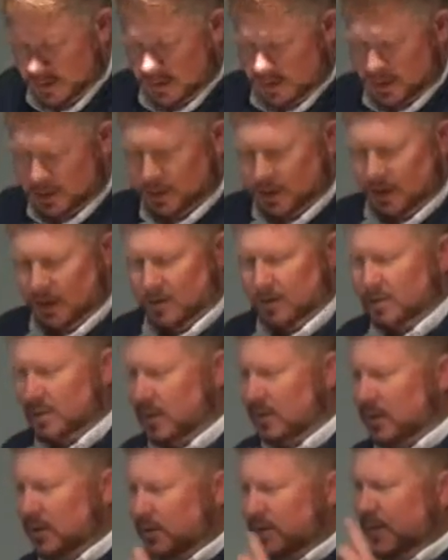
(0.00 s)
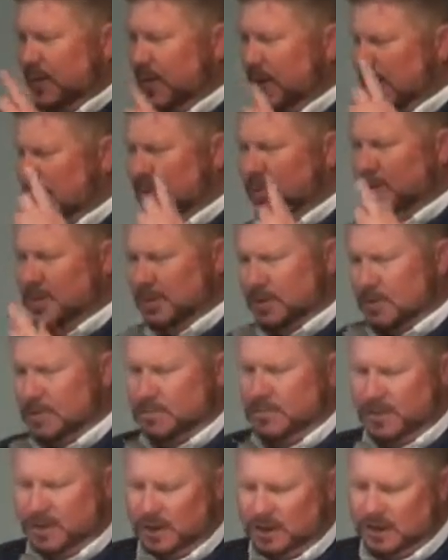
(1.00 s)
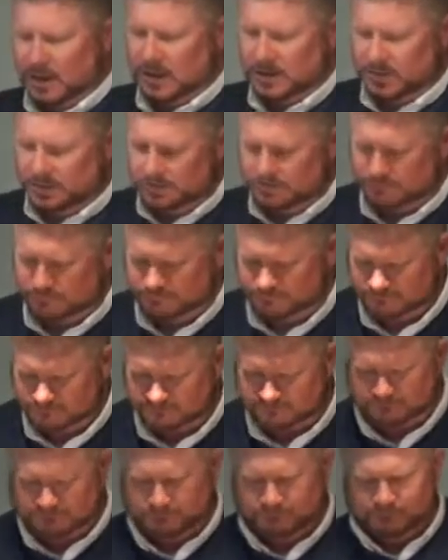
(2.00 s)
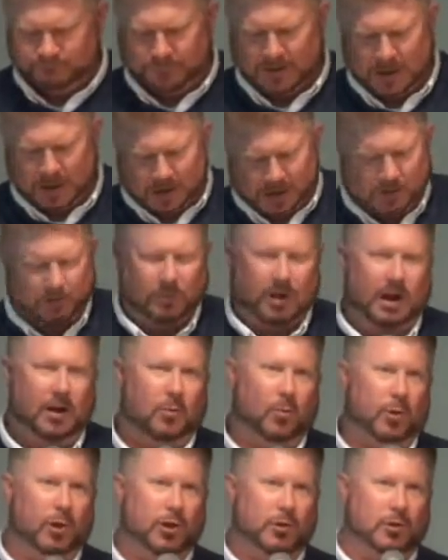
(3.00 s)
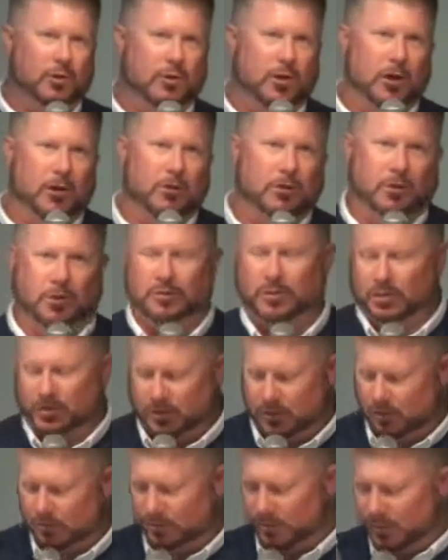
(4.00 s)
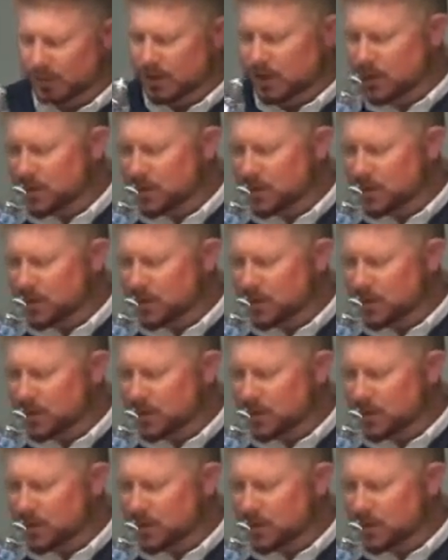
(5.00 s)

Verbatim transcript: Look at your neighbor and say, you feel like you just don't fit in. No matter where you go, you just don't fit